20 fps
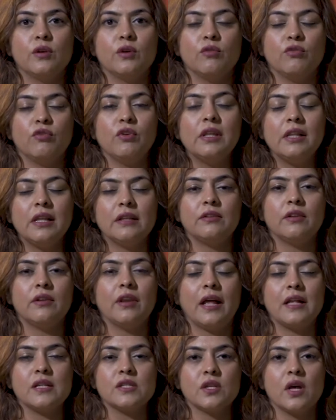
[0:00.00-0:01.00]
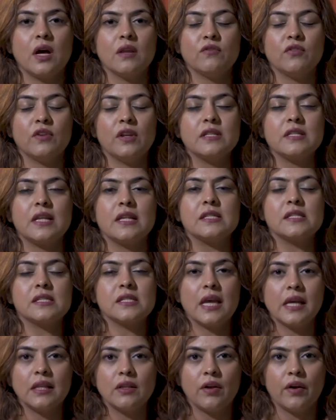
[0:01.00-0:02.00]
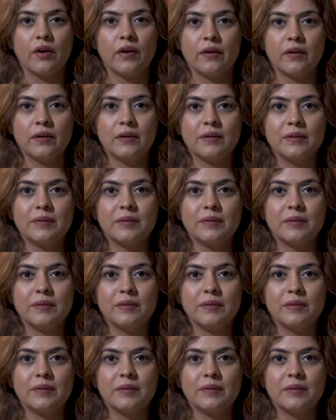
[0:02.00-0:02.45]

Feel that enhanced confidence and stay there.